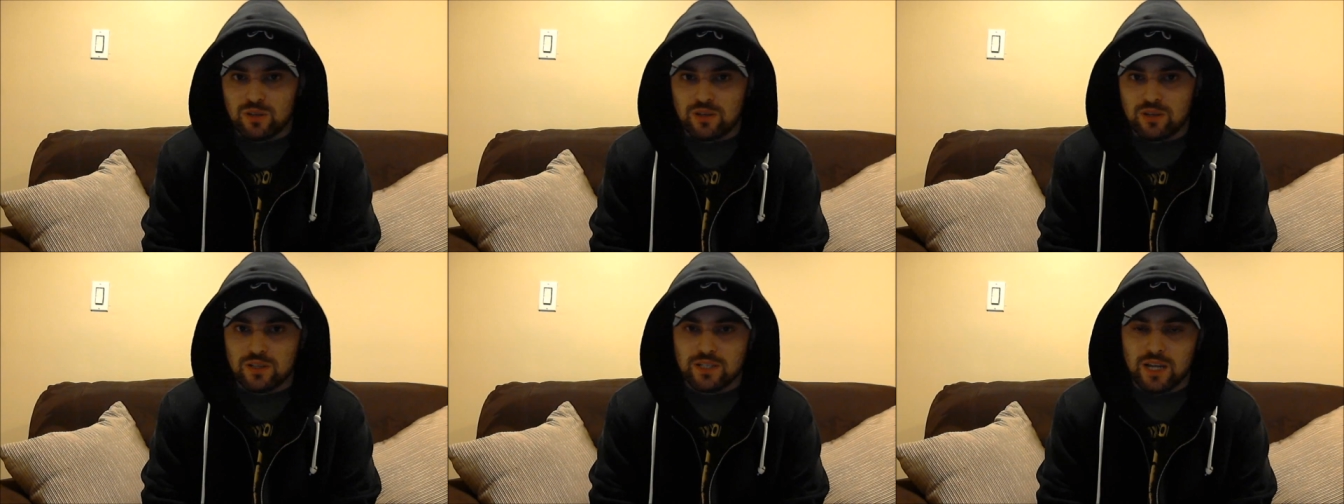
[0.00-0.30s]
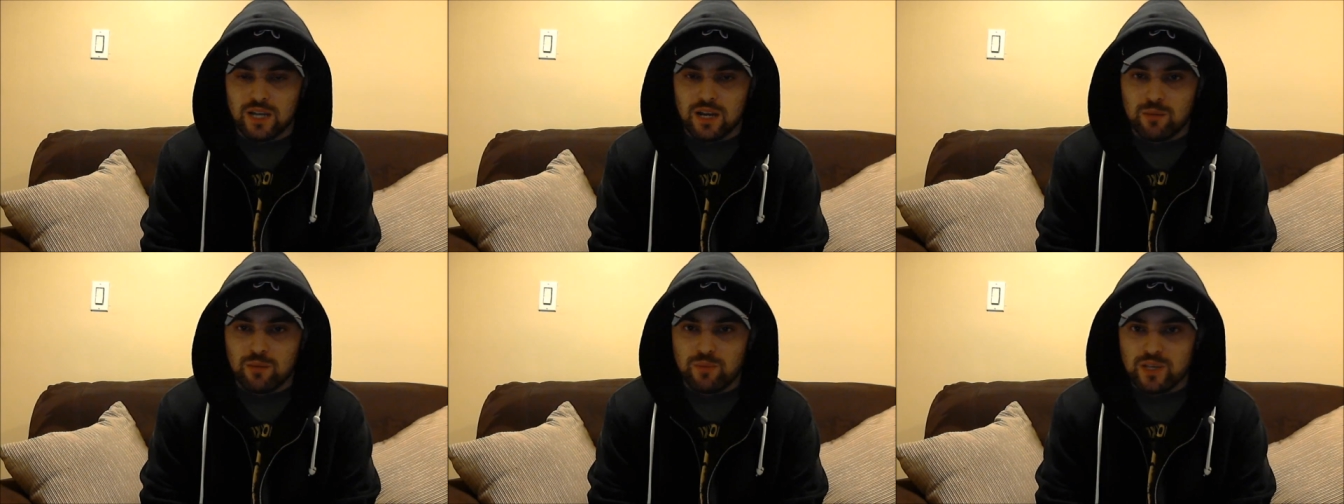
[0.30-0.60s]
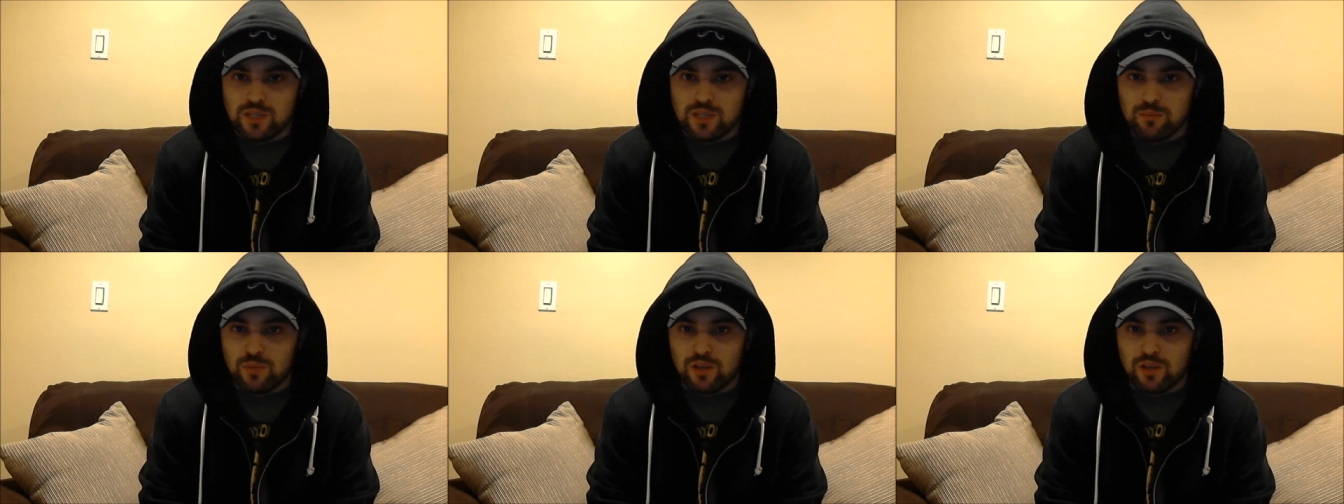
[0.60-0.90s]
because I got a
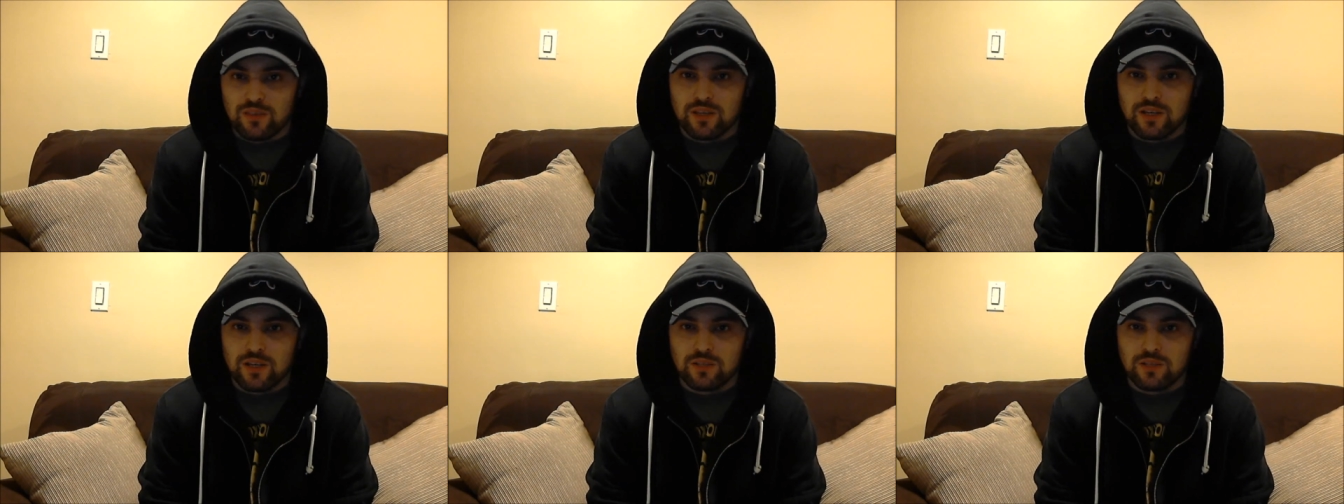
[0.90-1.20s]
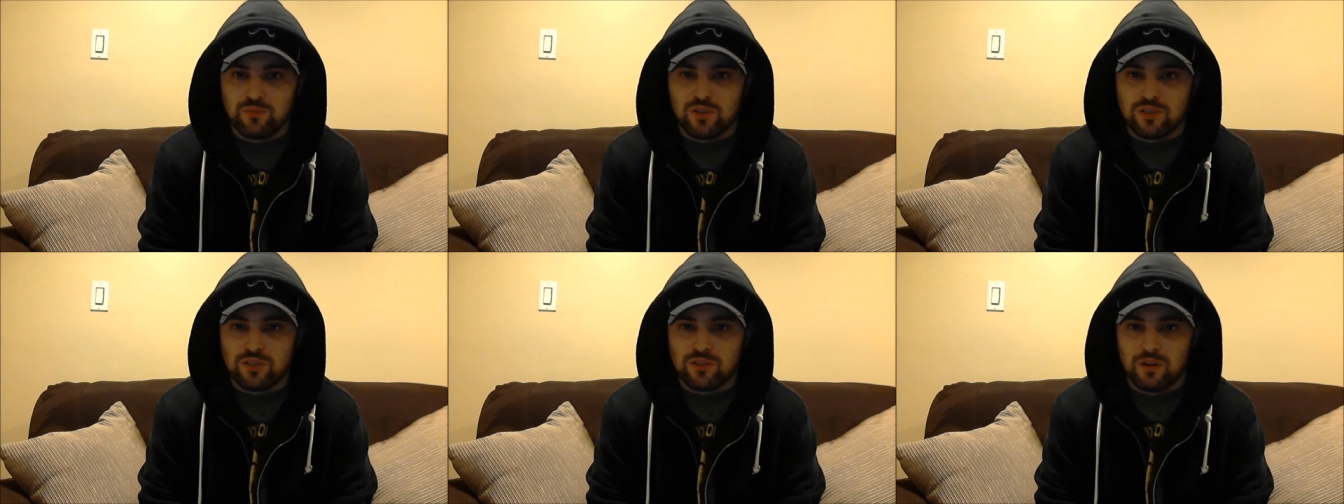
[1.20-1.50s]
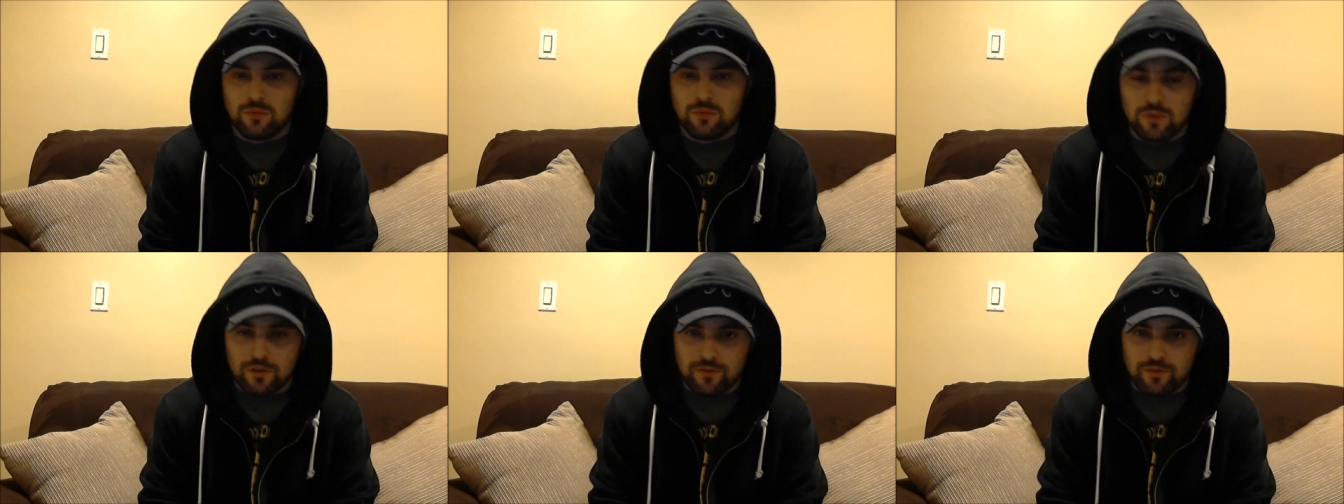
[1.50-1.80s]
busy month next month, so I
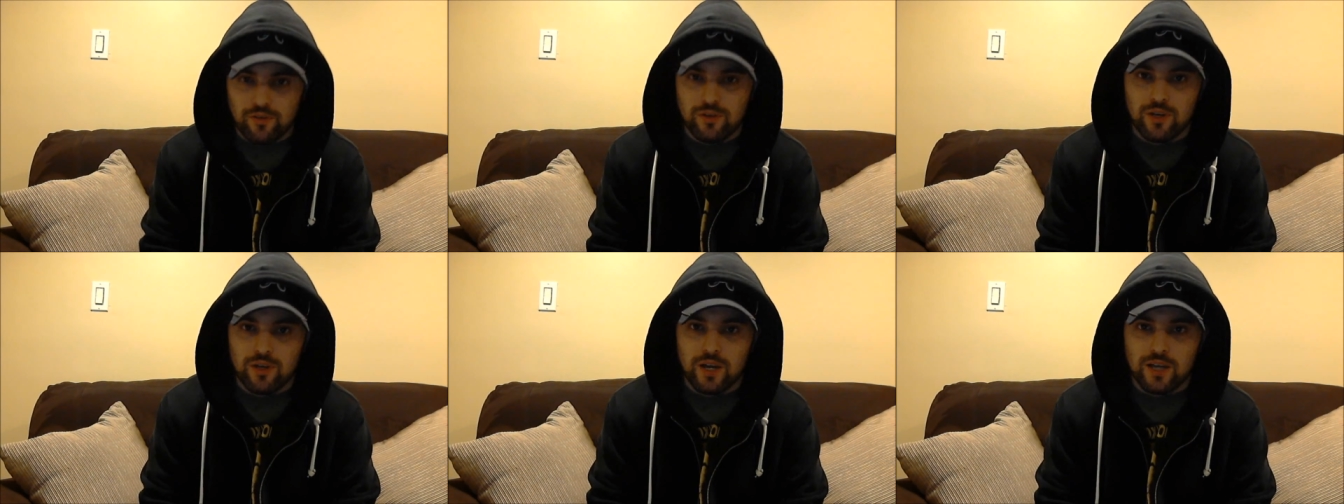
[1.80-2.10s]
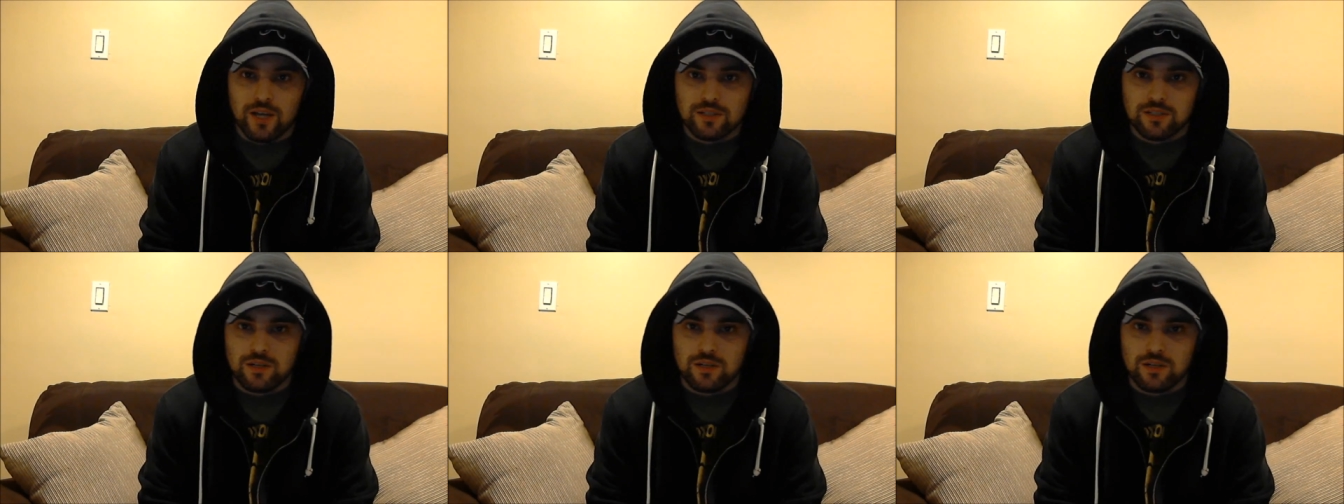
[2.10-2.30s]
want to fill you guys